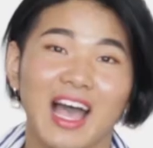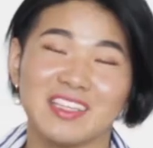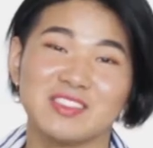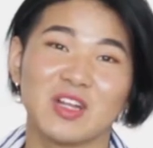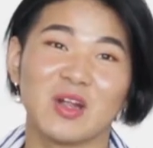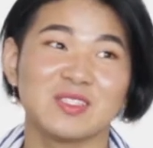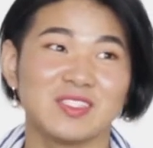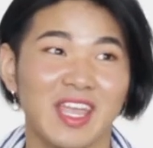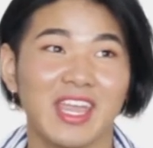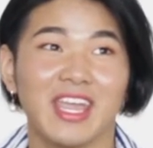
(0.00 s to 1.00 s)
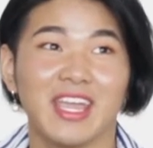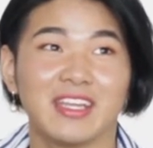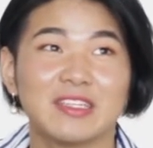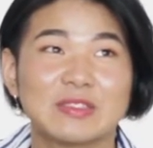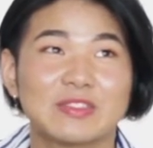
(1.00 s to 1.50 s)
I start
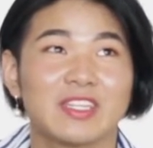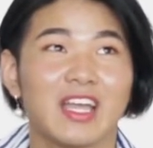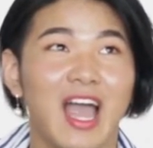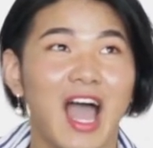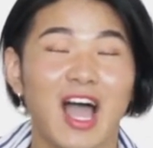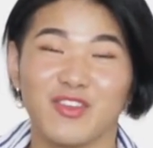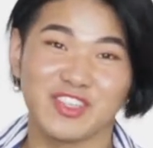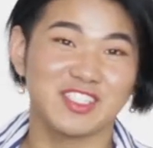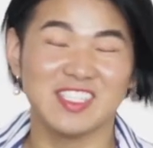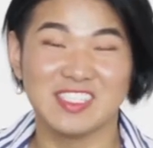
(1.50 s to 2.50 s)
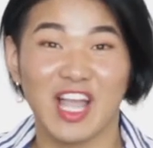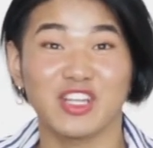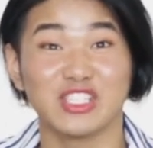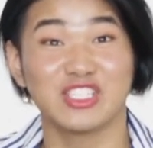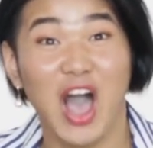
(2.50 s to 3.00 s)
saying, ever since I
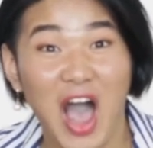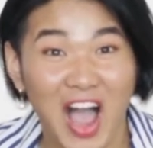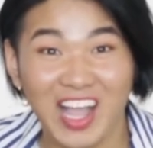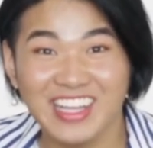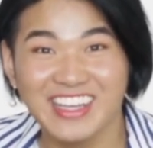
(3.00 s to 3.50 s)
could talk,